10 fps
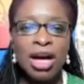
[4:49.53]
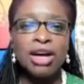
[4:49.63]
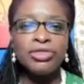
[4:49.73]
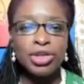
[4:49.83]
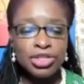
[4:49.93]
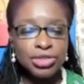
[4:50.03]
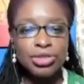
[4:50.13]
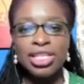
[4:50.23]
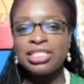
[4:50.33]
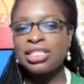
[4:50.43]
Of course, you know,
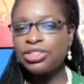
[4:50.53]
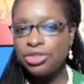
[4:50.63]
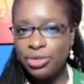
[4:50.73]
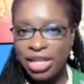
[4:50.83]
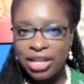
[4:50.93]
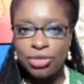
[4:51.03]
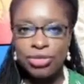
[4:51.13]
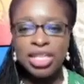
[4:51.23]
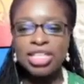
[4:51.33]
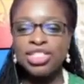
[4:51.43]
there's the issue with
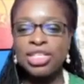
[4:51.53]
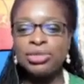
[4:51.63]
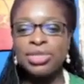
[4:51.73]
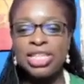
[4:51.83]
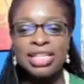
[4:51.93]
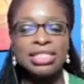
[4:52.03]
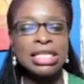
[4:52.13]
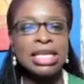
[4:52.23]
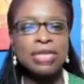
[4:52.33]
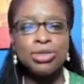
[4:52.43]
education, which has the
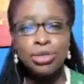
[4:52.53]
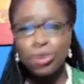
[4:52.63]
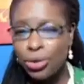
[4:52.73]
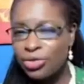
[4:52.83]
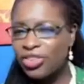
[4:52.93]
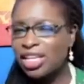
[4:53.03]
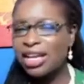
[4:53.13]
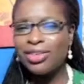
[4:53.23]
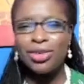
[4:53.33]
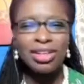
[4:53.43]
link to COVID
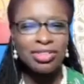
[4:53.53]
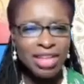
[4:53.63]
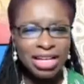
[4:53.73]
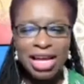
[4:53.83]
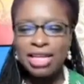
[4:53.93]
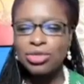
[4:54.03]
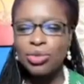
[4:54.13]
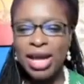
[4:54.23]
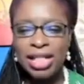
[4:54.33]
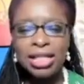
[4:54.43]
and all of that as
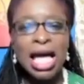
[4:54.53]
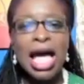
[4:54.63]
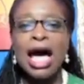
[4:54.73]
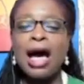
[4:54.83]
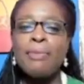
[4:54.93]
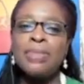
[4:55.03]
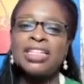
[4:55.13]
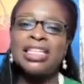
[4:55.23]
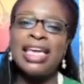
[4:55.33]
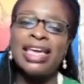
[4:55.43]
well. But
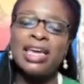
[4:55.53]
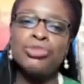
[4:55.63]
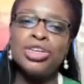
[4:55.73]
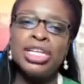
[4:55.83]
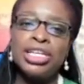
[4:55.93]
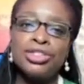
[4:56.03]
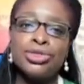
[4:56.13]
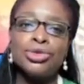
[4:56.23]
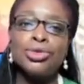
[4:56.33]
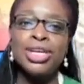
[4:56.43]
the aim really is to
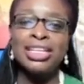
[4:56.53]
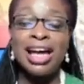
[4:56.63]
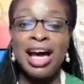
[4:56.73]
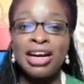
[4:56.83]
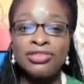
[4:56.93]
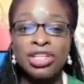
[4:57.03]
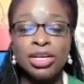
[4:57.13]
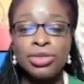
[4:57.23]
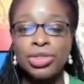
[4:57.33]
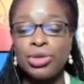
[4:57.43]
go in after
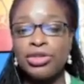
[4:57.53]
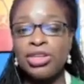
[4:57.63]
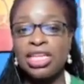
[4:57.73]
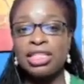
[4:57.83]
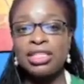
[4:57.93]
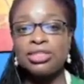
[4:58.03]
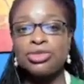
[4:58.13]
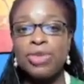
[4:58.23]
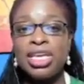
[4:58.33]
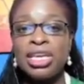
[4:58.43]
our swearing in this
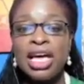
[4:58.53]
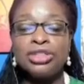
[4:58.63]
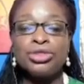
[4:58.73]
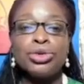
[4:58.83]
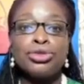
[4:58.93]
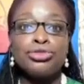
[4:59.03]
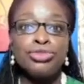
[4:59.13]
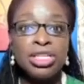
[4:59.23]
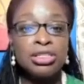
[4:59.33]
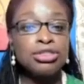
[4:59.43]
week, do a
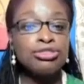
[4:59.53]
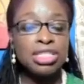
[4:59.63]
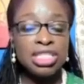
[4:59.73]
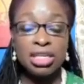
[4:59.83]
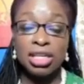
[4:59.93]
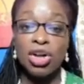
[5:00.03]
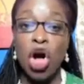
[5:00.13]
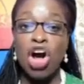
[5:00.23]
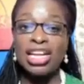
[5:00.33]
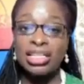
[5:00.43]
real critical,
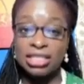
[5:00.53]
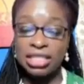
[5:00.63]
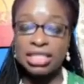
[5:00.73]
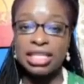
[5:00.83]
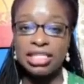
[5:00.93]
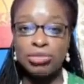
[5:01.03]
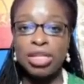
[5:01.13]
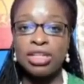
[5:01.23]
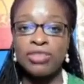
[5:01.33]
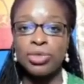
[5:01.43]
honest
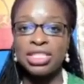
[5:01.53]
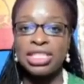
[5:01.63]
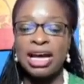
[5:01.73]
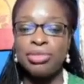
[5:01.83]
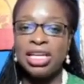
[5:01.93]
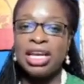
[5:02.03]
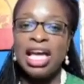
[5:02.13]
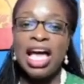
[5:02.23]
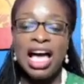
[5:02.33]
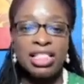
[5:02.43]
assessment of what's happening,
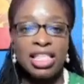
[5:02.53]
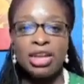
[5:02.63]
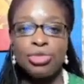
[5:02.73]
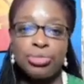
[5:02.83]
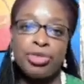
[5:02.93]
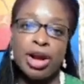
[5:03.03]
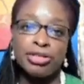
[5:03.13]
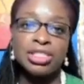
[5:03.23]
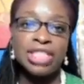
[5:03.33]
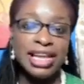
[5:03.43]
and then we
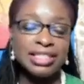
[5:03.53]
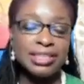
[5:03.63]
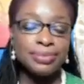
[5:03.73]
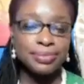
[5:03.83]
prioritize.